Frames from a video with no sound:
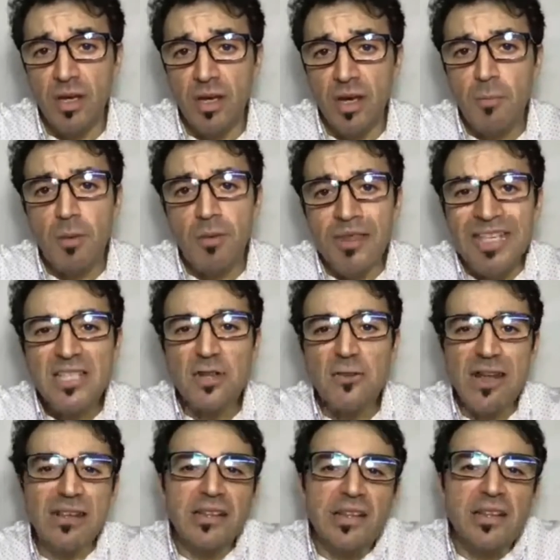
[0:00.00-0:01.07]
But this
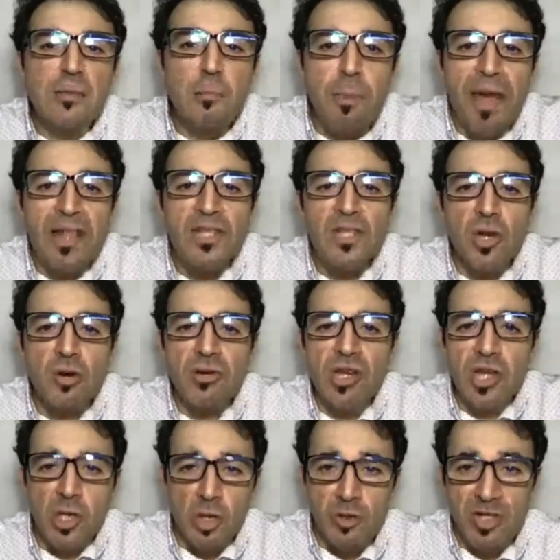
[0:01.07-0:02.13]
greatly depends on
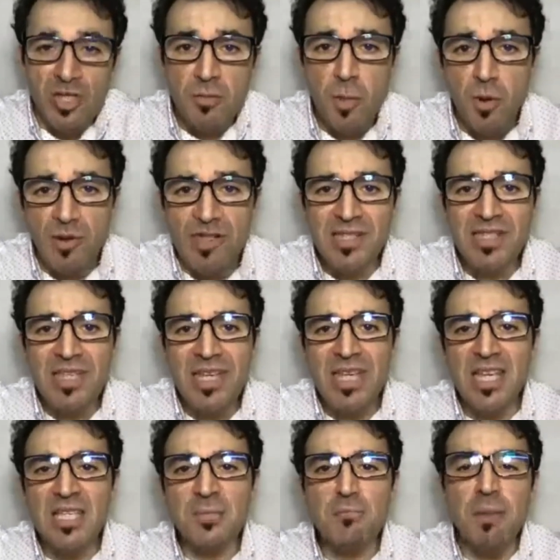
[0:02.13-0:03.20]
insurance
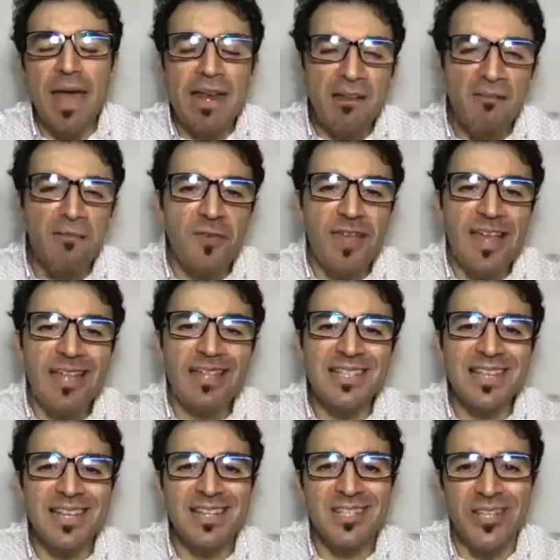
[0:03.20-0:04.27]
policies, benefits,
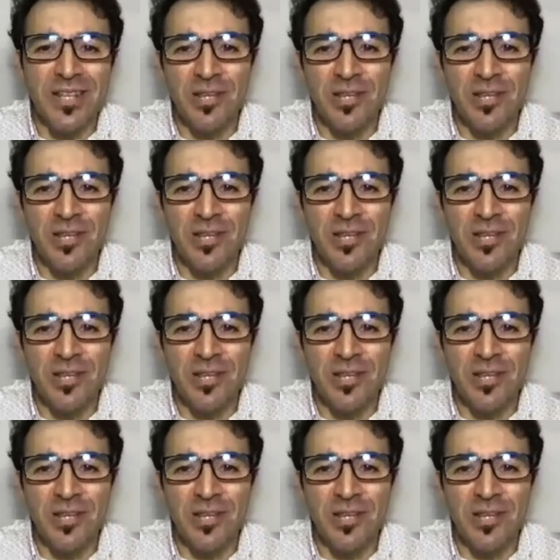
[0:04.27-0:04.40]
etc.